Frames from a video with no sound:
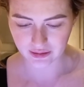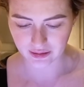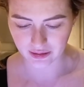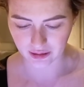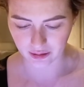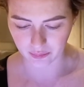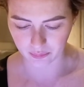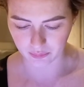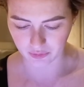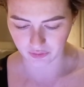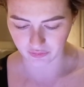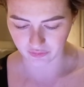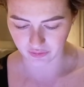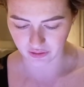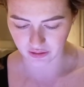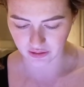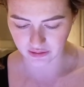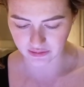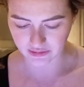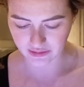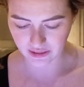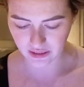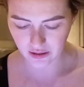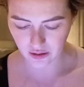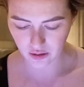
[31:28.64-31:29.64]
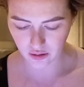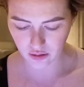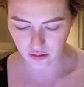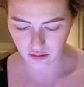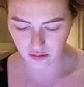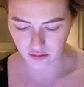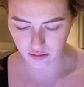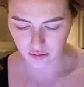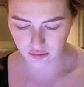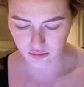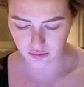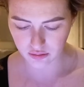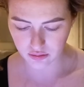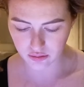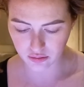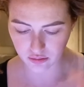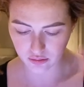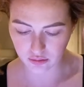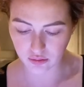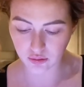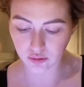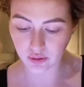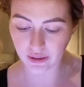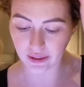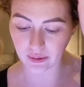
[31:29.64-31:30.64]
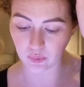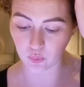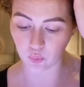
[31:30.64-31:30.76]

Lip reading: Let me find out. Okay,